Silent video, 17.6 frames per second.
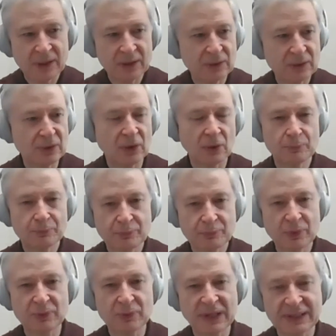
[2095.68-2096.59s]
you know,
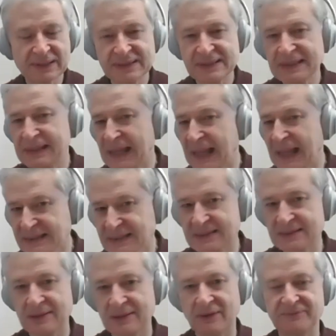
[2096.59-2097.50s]
we would like to see
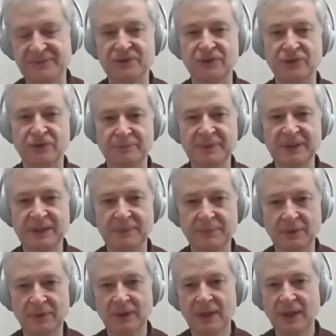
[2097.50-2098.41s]
less of certain
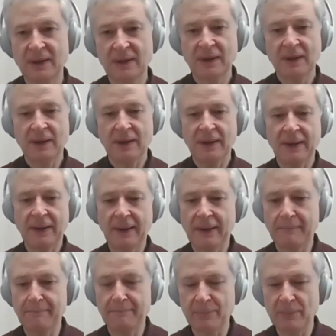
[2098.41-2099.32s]
people.
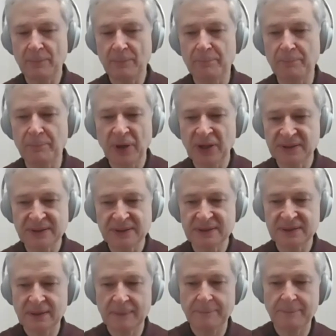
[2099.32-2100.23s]
Um, but
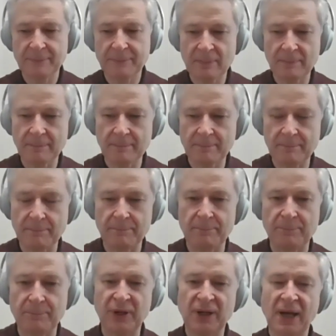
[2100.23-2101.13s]

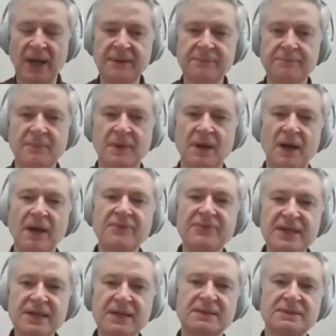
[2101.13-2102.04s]
but I, I
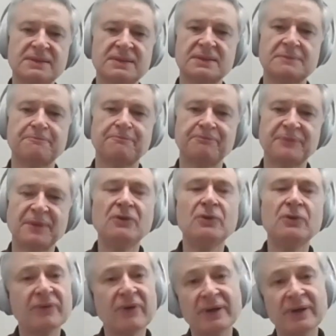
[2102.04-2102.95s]
think it's, I don't
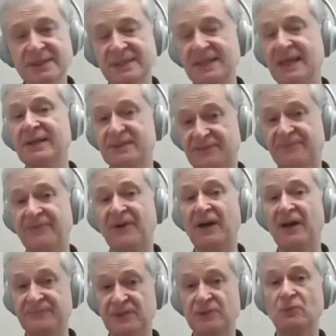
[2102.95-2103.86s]
know that I'd say it's
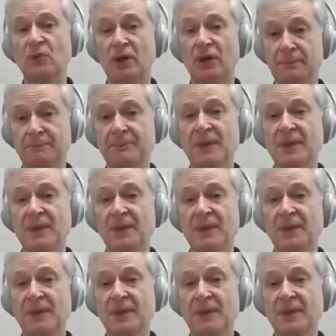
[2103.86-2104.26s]
five to one,